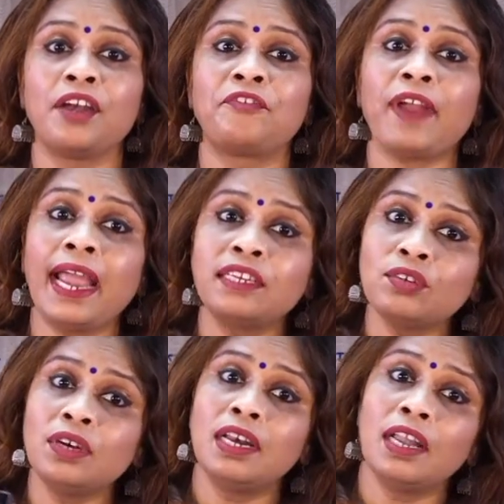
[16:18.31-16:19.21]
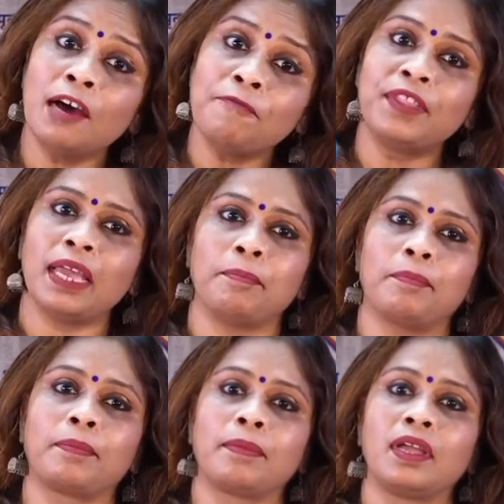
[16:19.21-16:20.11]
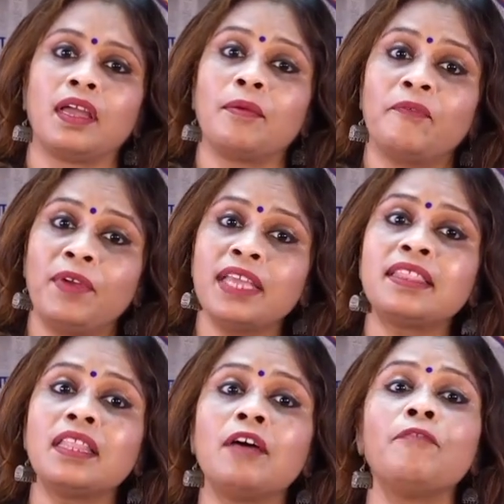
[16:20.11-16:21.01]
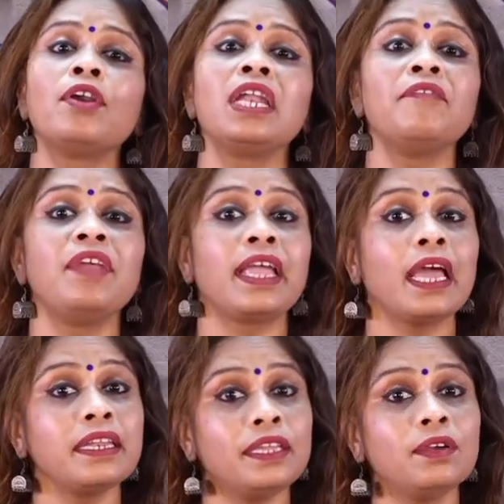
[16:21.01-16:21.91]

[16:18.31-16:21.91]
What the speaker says: Try to love them. With love only we can